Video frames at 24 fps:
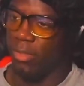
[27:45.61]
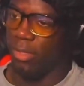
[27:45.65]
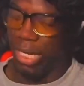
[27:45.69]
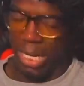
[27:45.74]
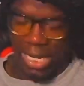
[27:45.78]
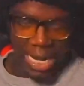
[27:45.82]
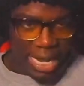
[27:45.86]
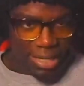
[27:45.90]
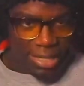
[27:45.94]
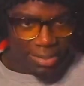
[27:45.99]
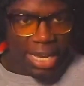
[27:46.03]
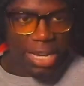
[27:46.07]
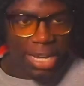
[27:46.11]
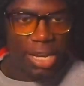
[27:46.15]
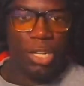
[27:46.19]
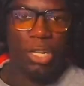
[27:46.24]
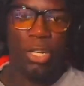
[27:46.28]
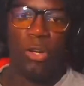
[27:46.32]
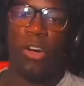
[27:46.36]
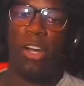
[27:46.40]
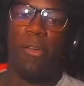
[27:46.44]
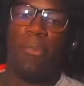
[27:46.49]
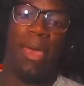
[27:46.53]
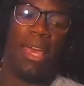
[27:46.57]
And that's how you
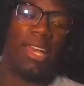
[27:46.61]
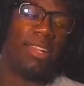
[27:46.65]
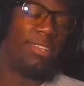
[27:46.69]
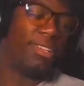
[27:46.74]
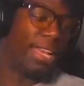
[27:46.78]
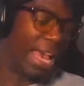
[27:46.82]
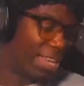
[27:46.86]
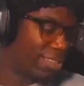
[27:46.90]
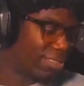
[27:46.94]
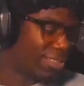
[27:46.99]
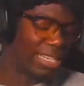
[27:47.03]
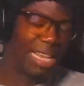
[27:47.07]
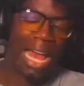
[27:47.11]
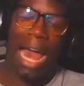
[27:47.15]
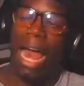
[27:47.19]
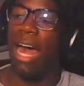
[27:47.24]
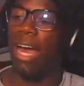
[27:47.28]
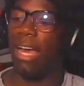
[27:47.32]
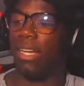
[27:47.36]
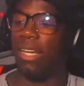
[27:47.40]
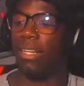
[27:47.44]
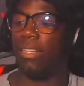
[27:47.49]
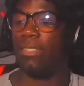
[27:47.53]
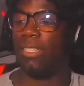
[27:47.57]
do it, man. That's the
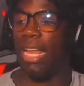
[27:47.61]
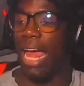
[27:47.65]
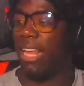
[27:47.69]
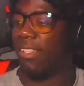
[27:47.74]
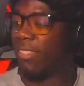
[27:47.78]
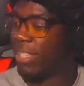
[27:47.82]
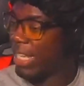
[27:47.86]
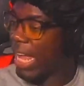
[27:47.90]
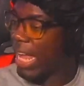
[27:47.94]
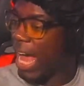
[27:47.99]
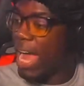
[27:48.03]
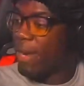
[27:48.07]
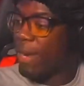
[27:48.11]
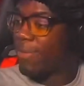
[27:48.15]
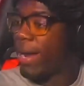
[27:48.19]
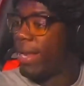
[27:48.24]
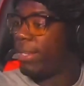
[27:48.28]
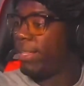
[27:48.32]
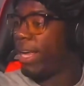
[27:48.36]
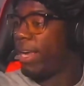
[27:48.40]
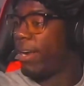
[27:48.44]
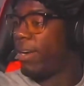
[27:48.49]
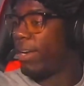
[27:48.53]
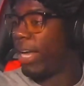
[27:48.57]
guide
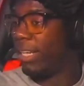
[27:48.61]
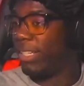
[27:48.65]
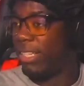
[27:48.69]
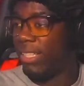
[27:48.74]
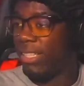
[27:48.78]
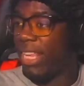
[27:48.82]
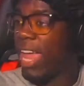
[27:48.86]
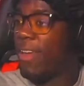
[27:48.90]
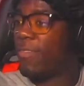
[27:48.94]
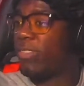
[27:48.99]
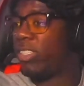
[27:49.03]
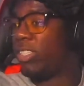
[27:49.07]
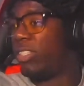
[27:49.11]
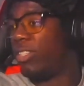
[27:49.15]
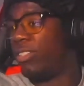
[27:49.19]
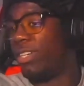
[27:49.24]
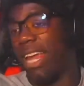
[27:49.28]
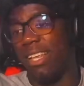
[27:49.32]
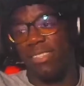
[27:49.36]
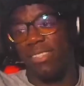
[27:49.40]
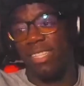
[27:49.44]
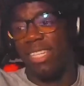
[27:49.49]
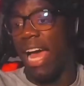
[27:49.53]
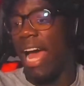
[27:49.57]
right there. I just gave it to you.
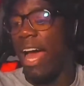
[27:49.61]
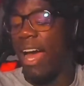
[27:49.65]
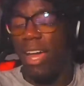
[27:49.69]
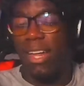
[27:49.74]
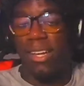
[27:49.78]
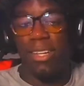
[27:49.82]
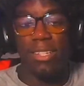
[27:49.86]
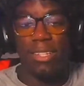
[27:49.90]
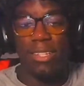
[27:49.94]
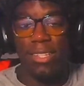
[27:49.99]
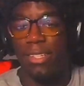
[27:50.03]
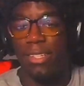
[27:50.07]
That's the guide.